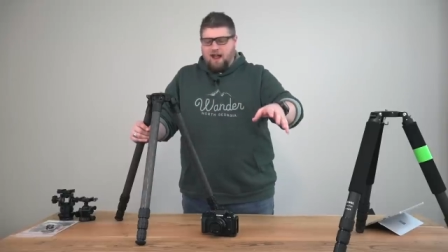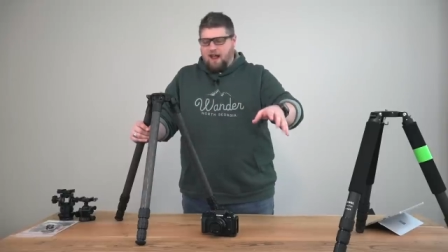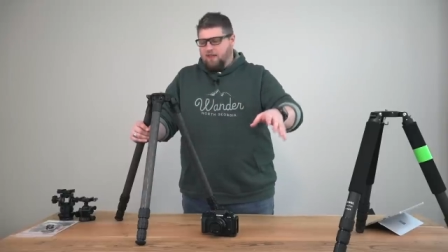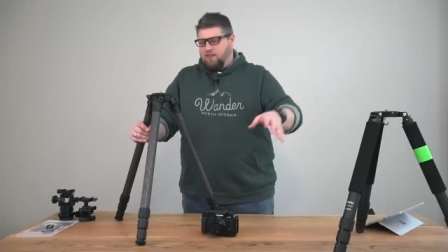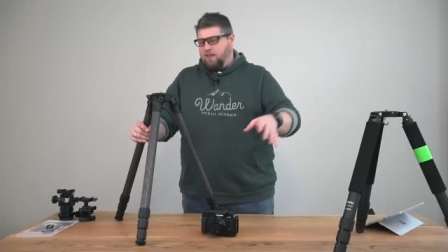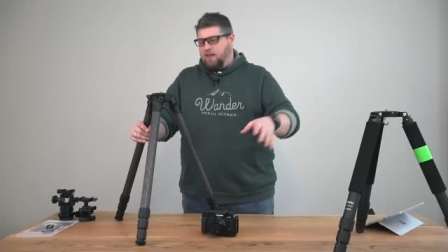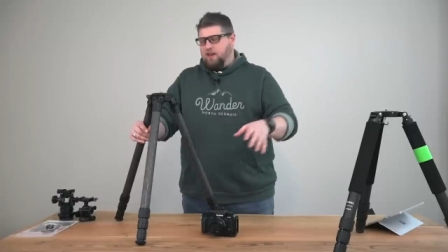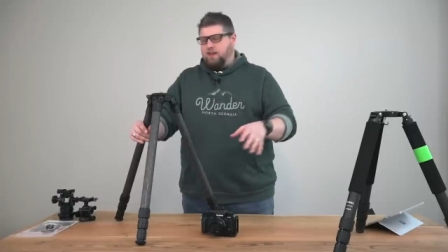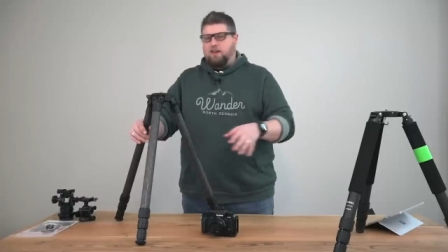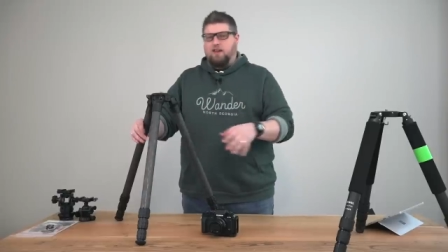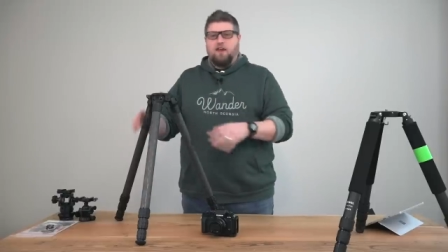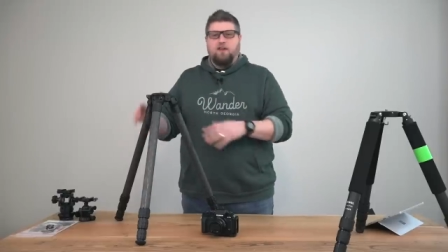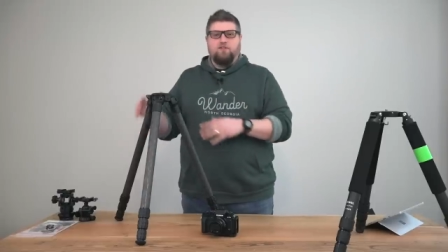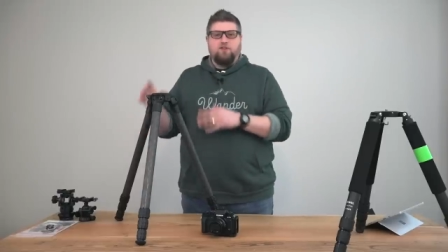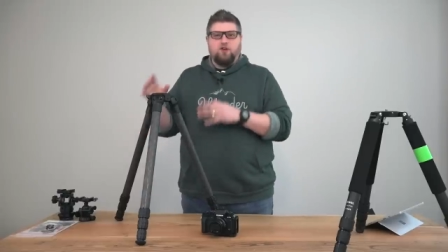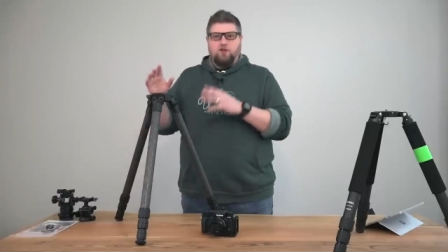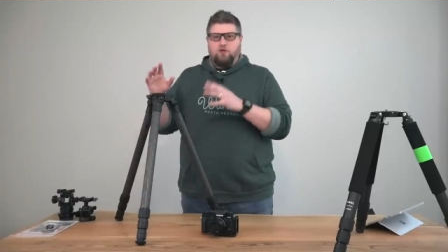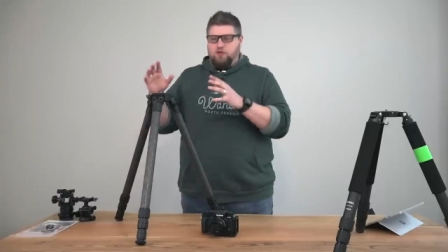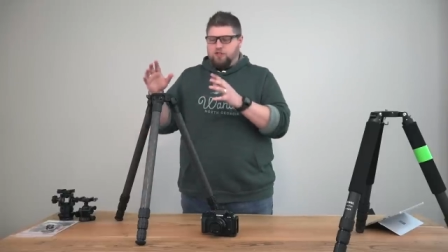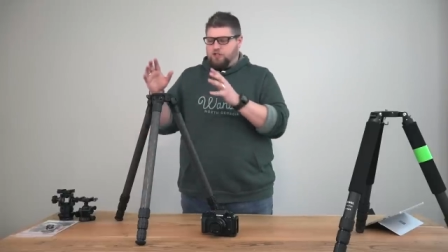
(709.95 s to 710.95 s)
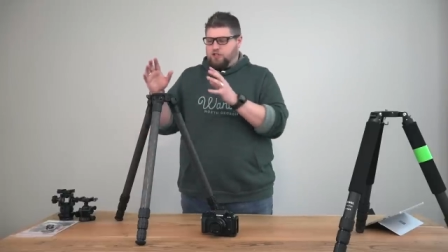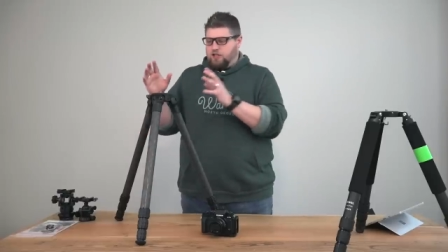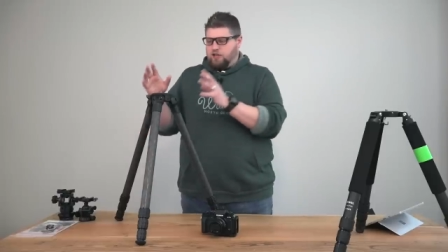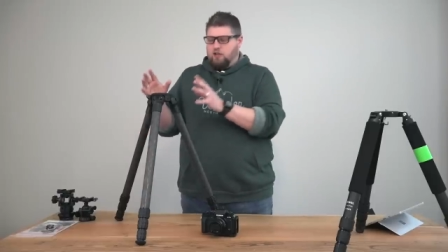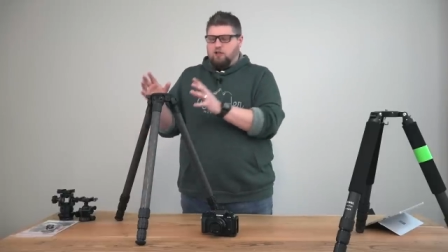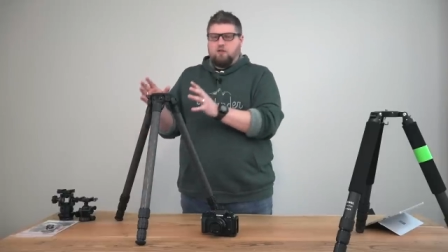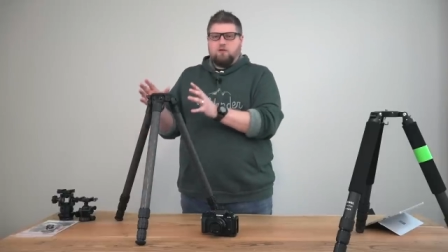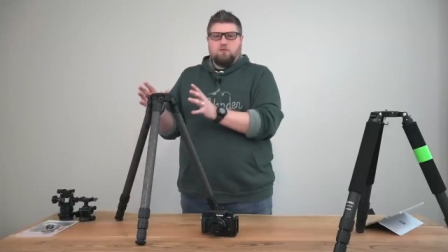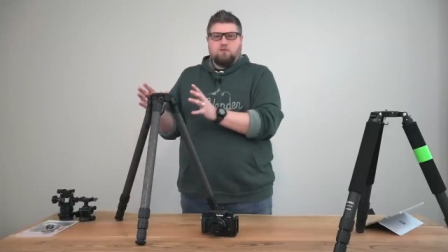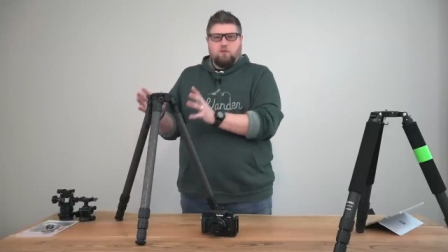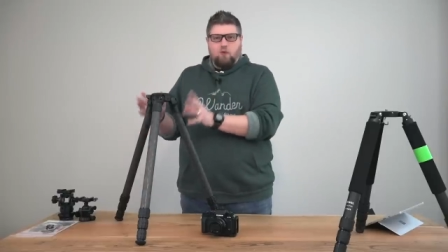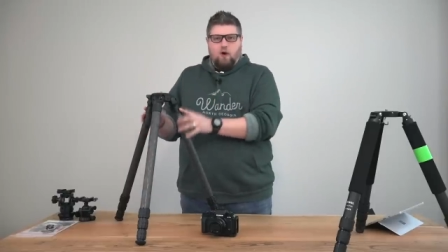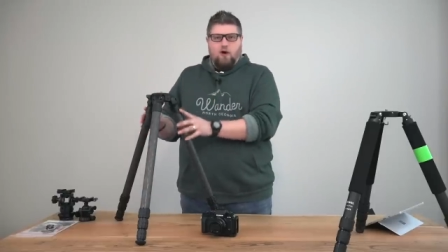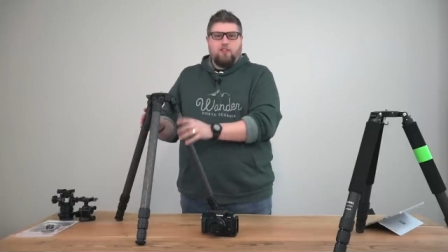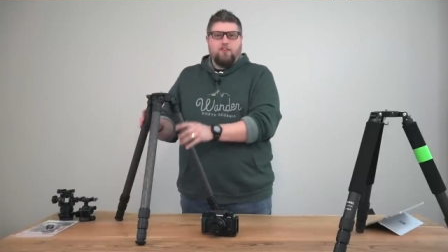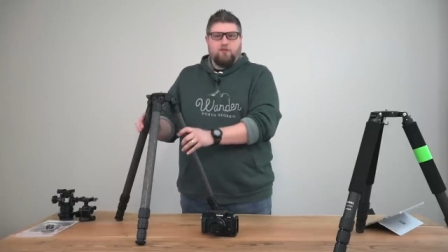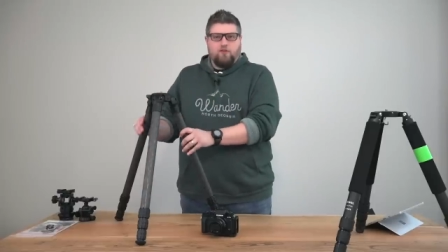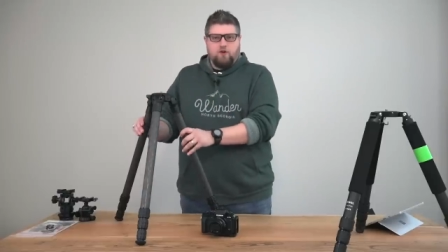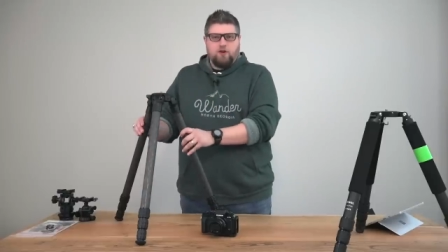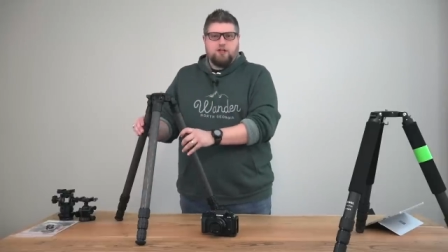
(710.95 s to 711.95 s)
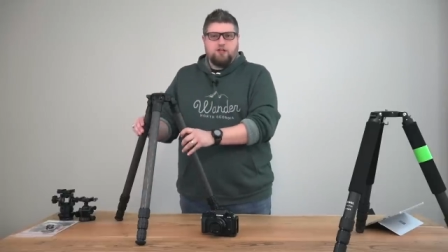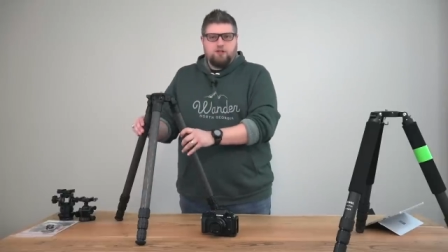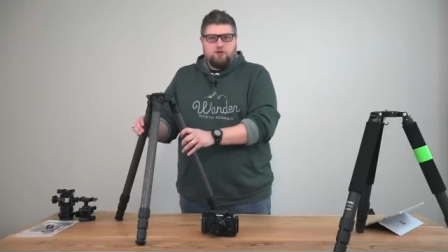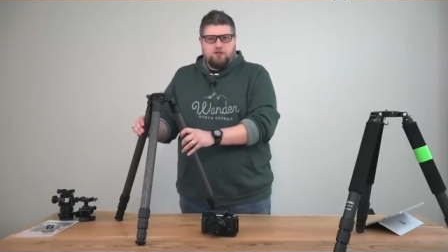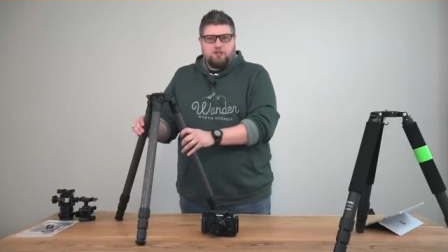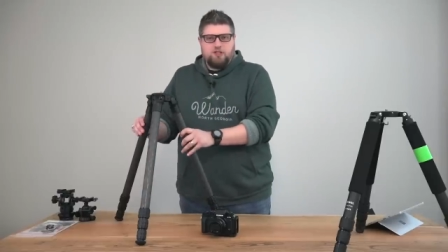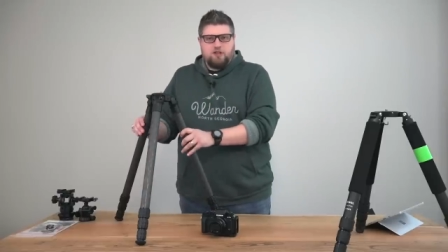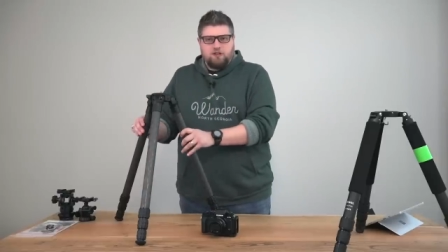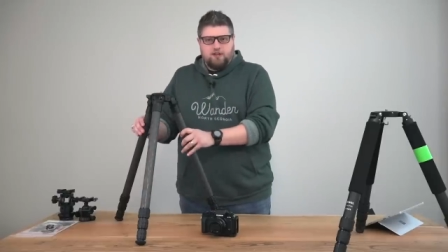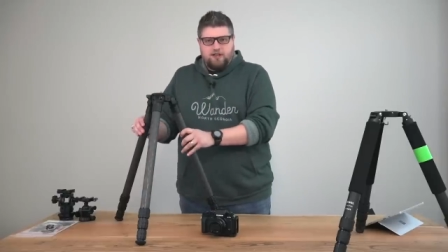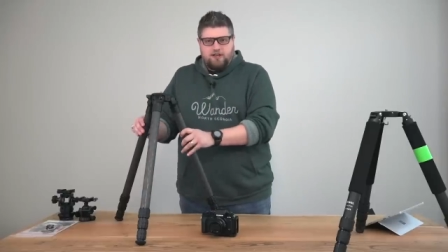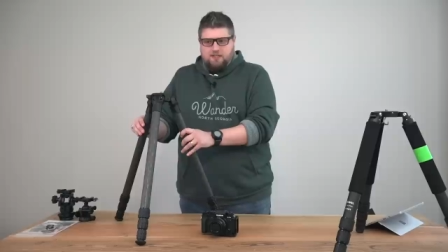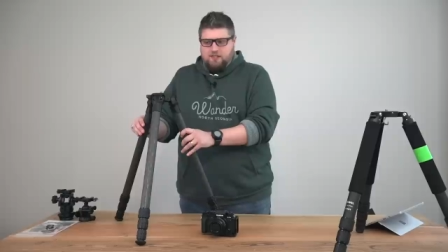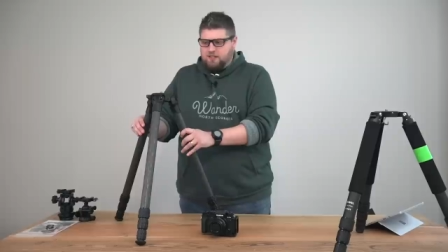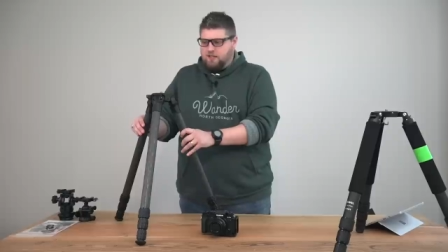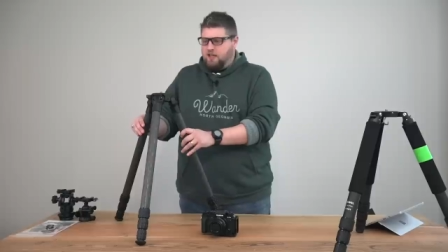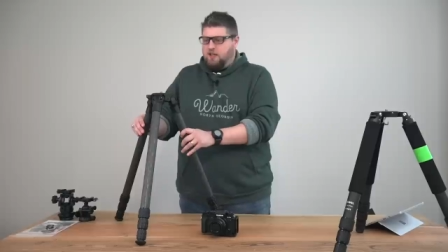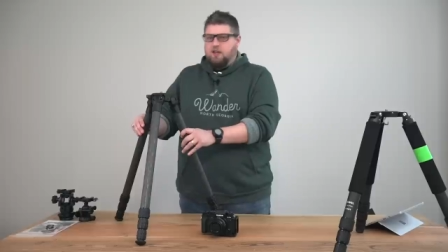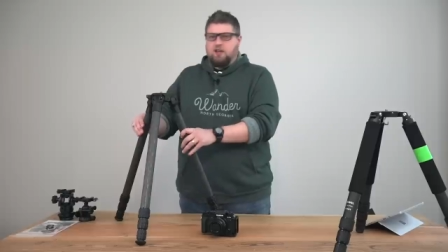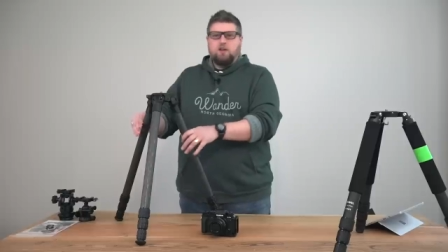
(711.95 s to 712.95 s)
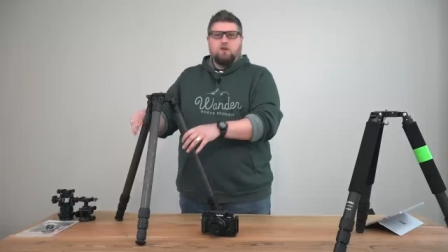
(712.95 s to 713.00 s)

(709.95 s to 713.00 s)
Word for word: and then if you still want the 42 series,